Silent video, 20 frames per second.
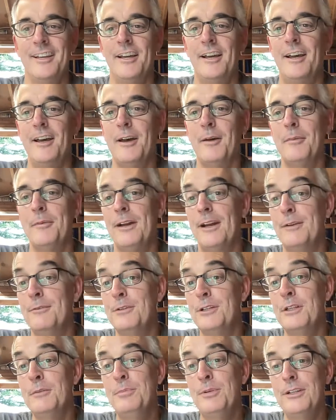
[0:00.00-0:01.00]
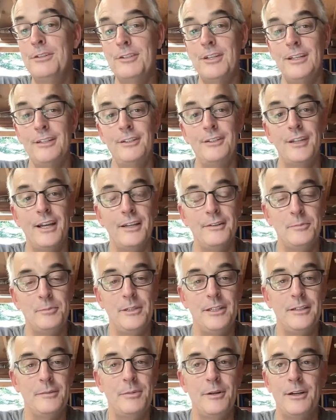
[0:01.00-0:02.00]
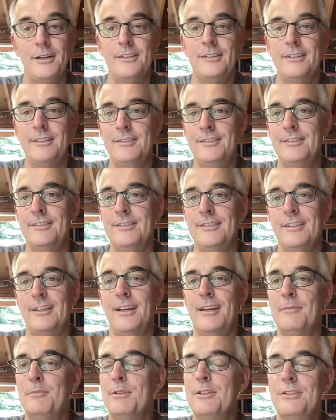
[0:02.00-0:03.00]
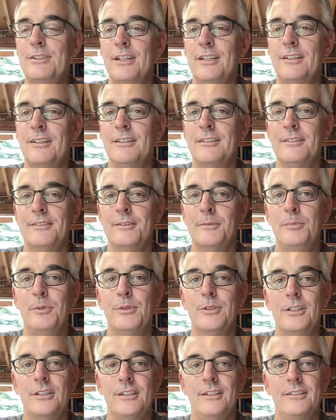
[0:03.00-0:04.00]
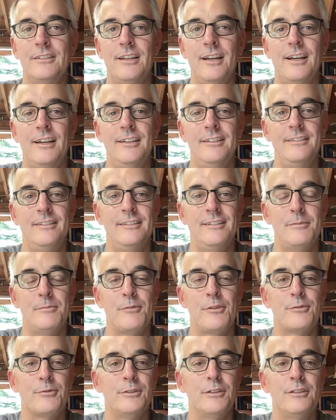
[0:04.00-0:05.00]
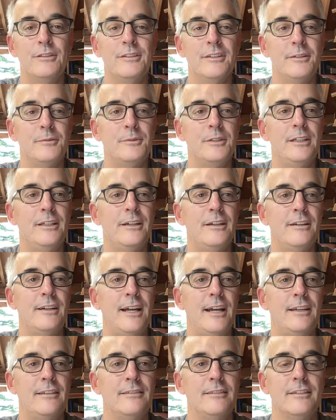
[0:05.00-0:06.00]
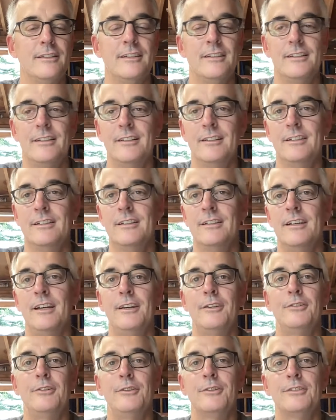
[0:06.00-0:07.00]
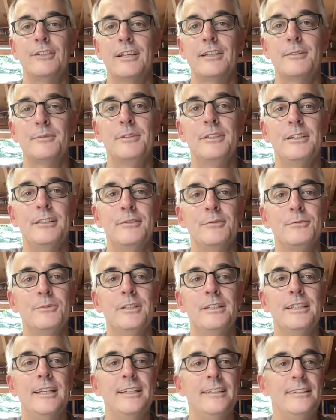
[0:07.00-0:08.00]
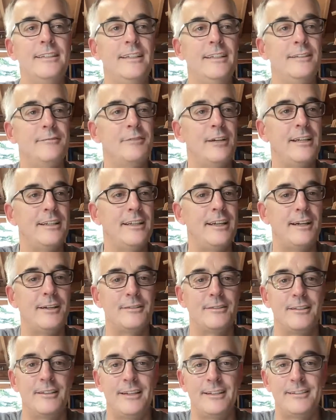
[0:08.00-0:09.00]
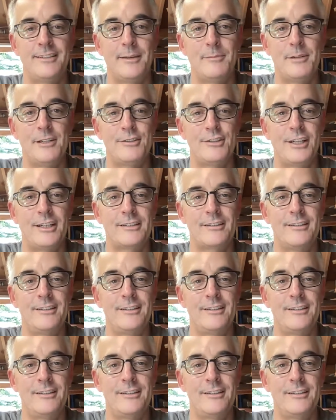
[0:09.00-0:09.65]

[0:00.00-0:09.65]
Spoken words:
I really appreciate you guys being part of this. I appreciate all the support online. I'm thrilled that we are at, I don't know exactly what it is, 119 right now. The last time I checked